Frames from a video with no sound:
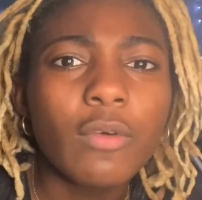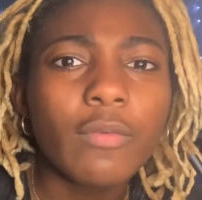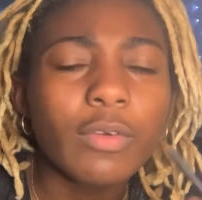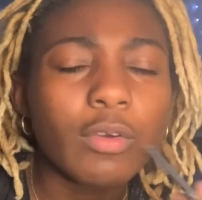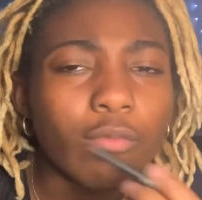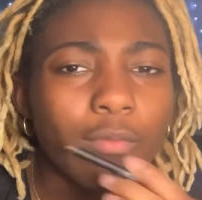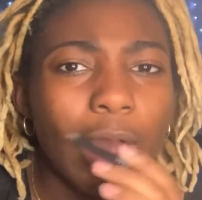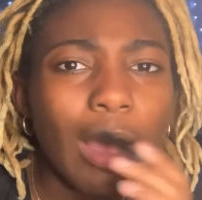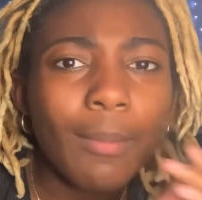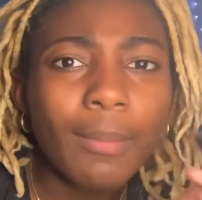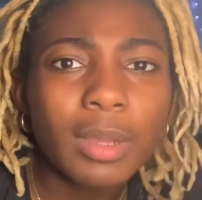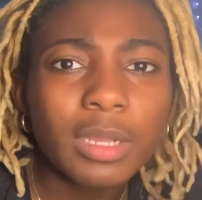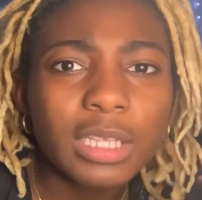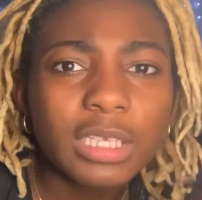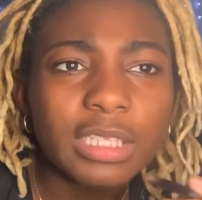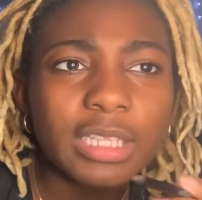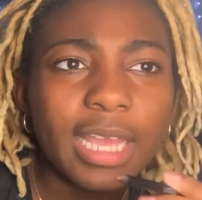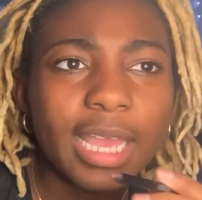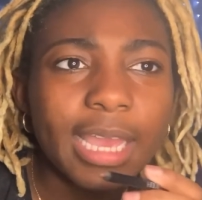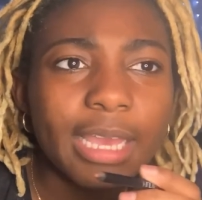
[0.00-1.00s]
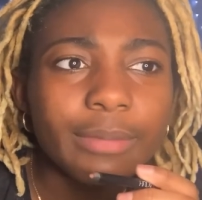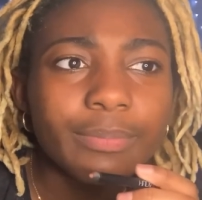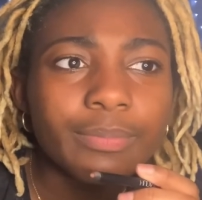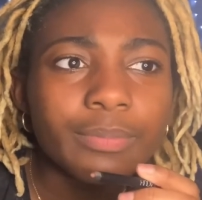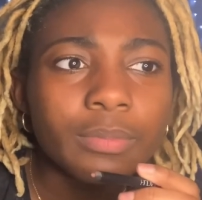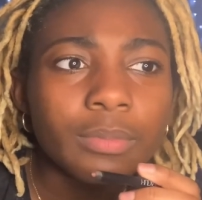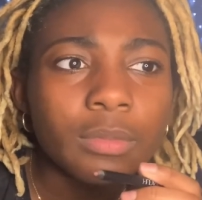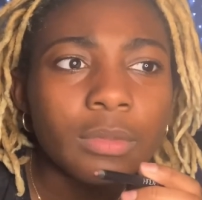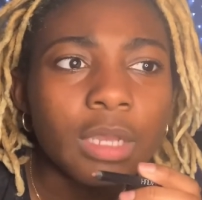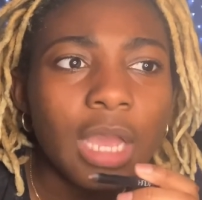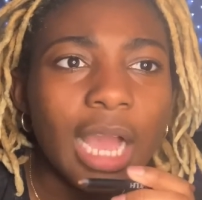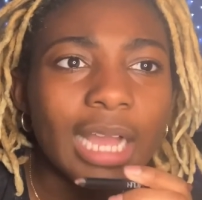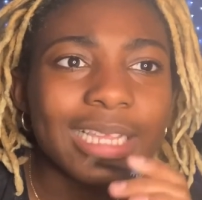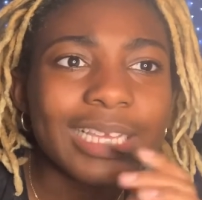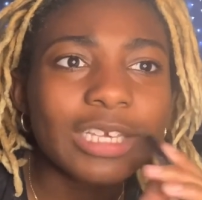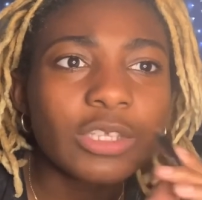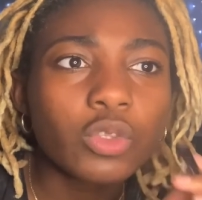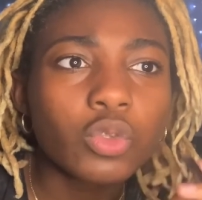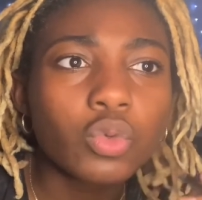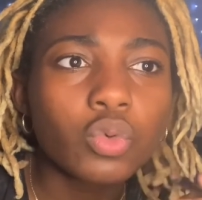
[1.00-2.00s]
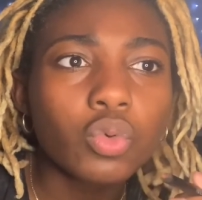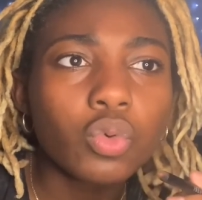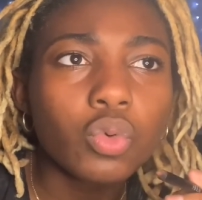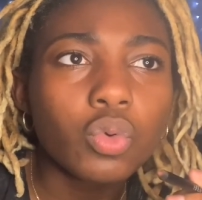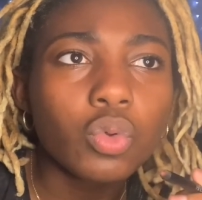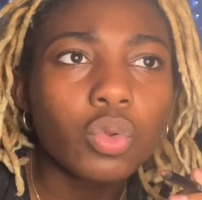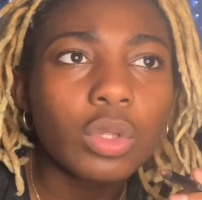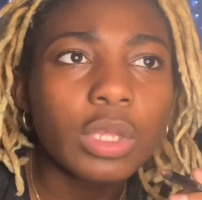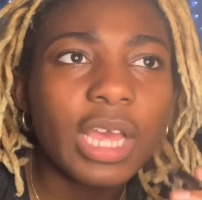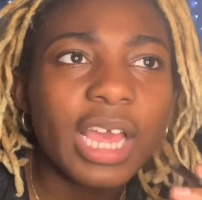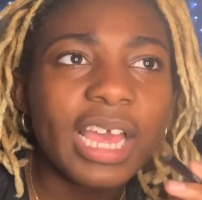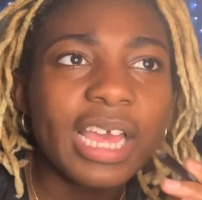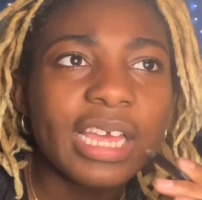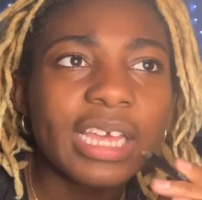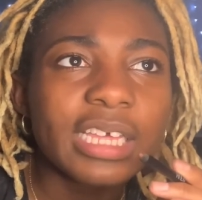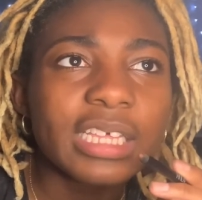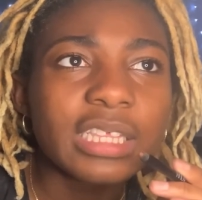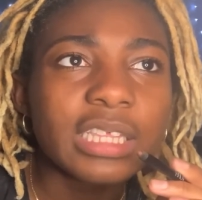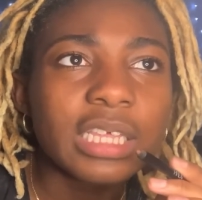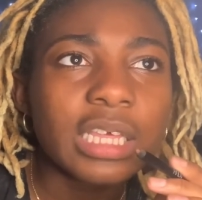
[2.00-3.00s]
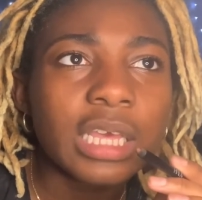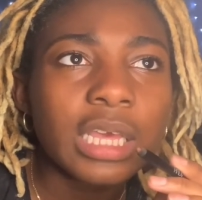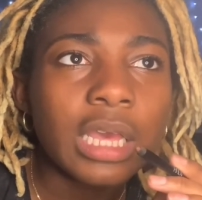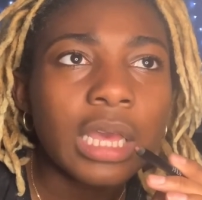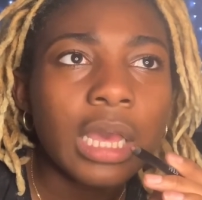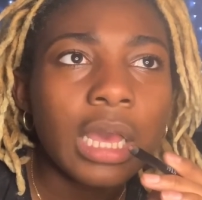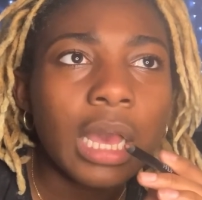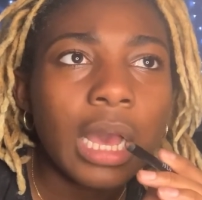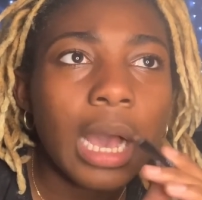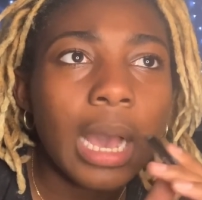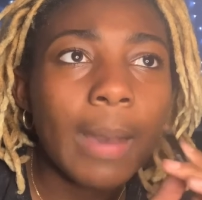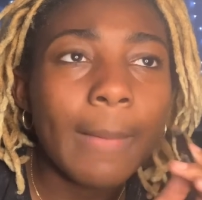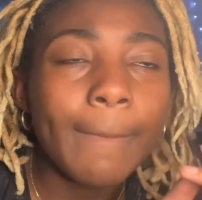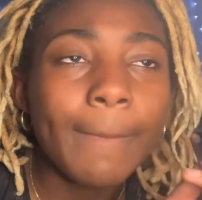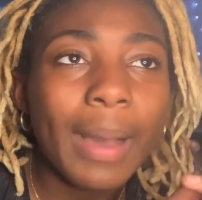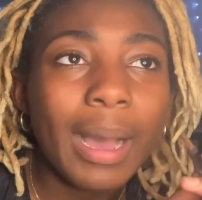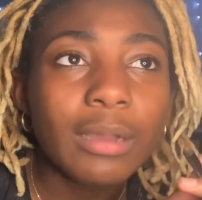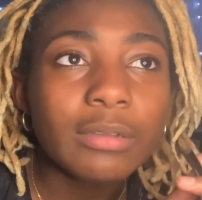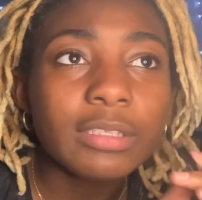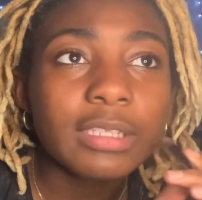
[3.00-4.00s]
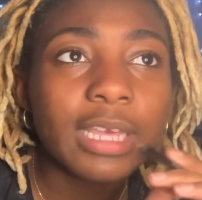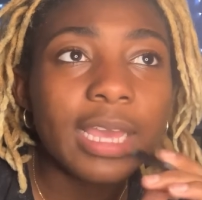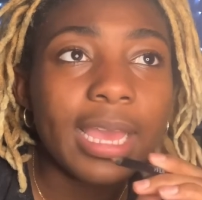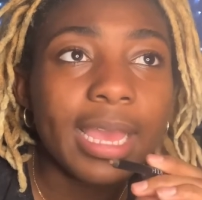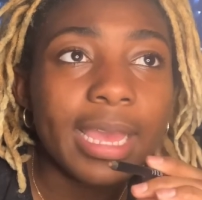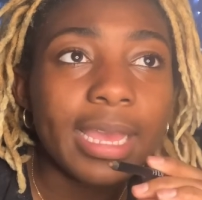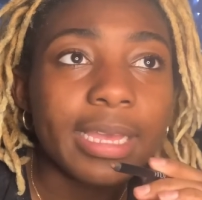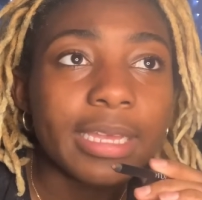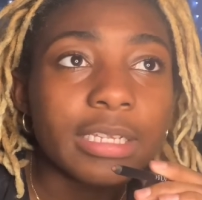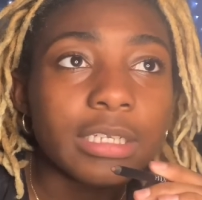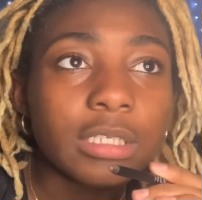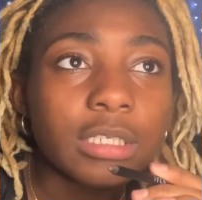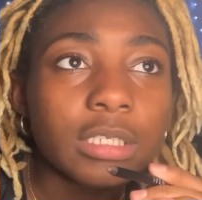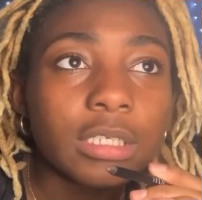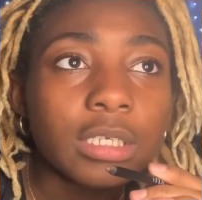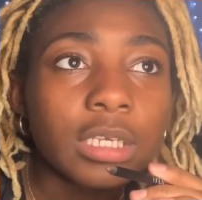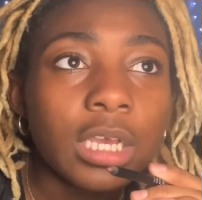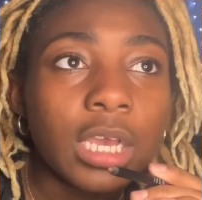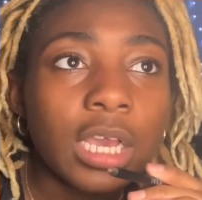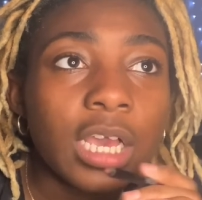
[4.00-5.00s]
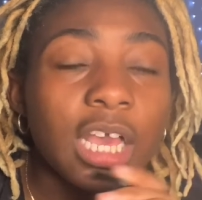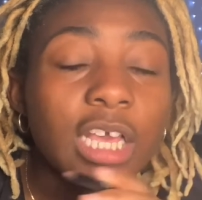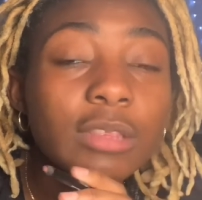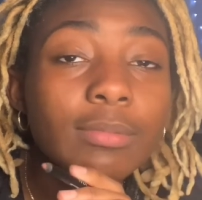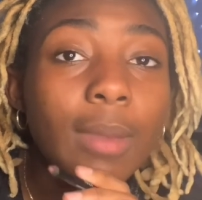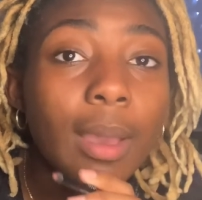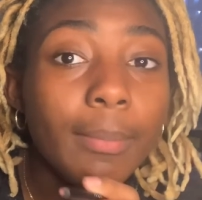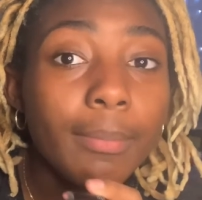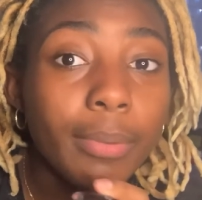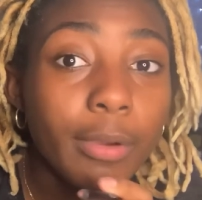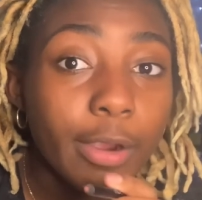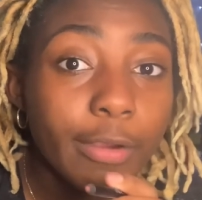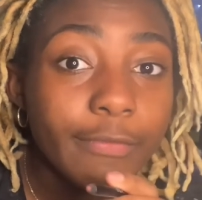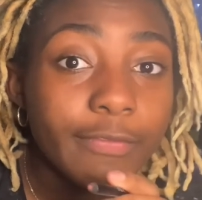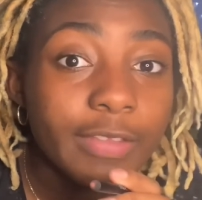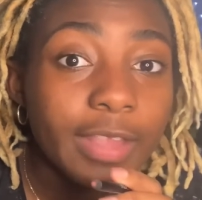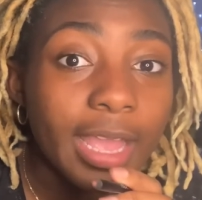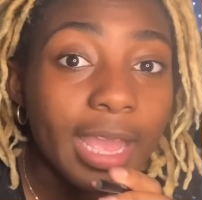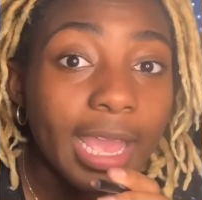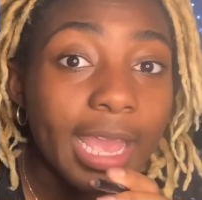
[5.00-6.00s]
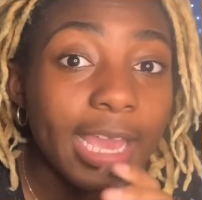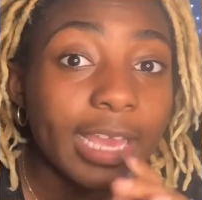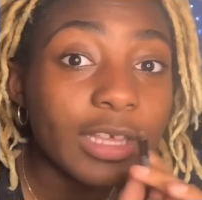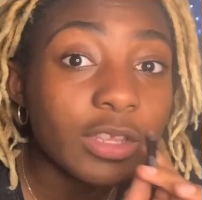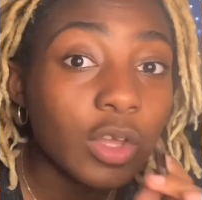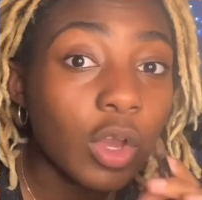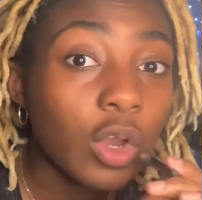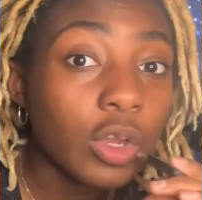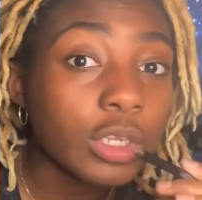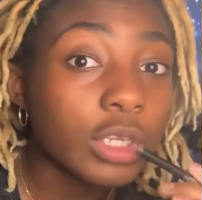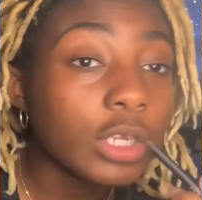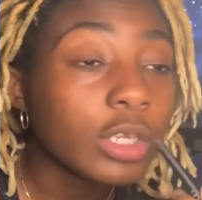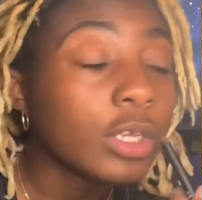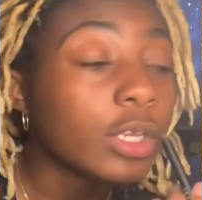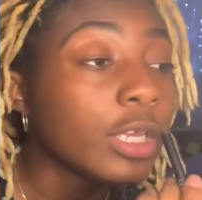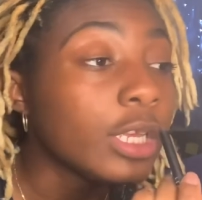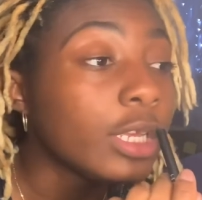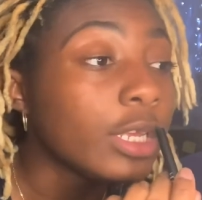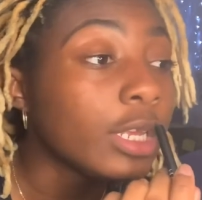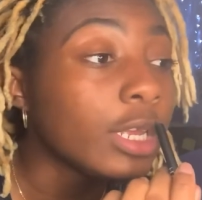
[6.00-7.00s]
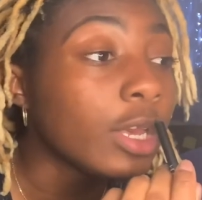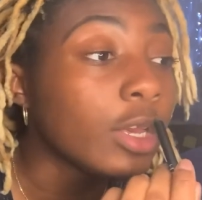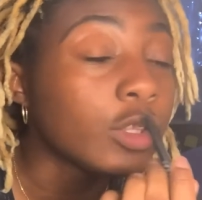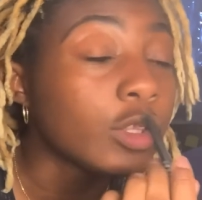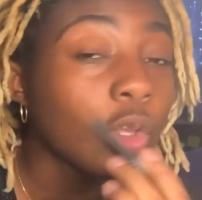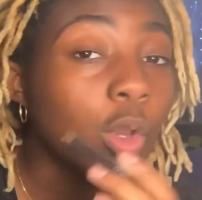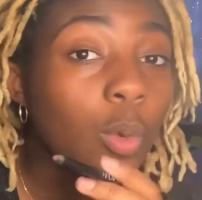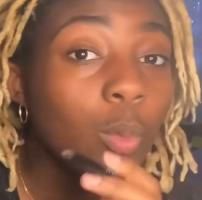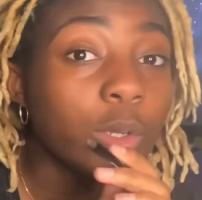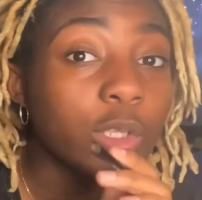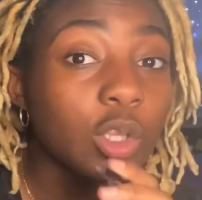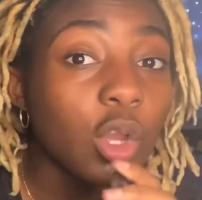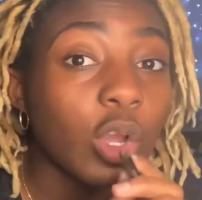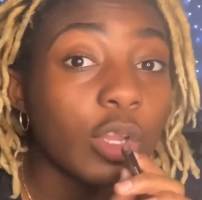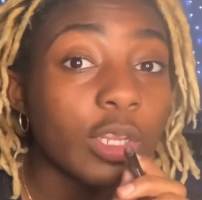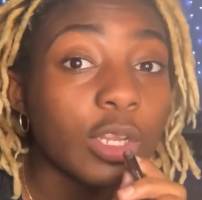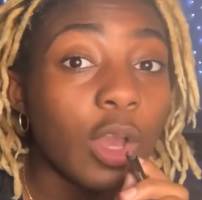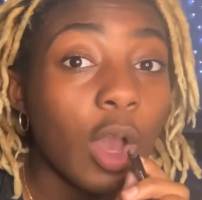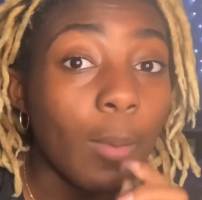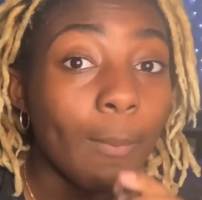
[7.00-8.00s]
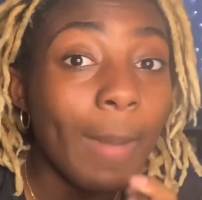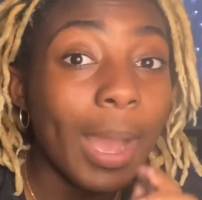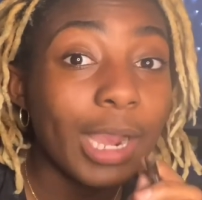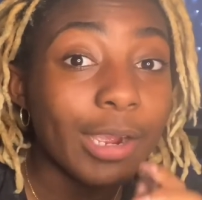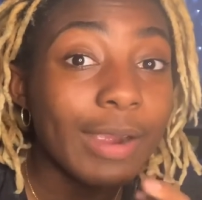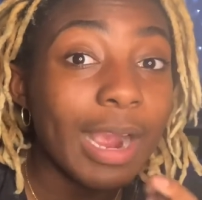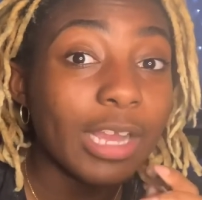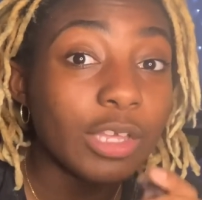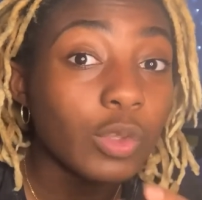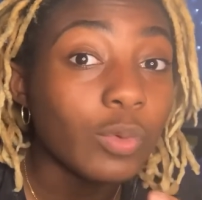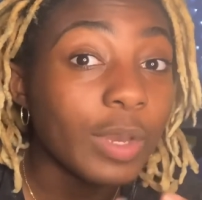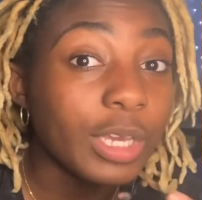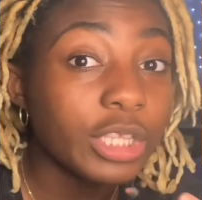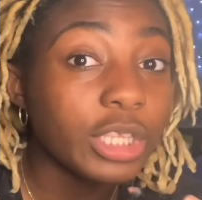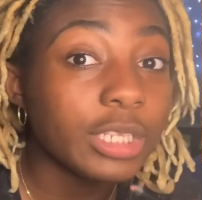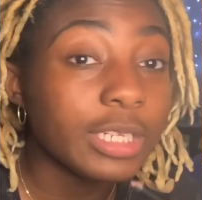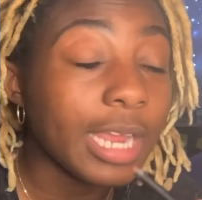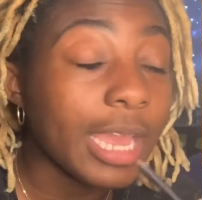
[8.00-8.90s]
Around Mother's Day, I think school is about to end, because my birthday was on my graduation day.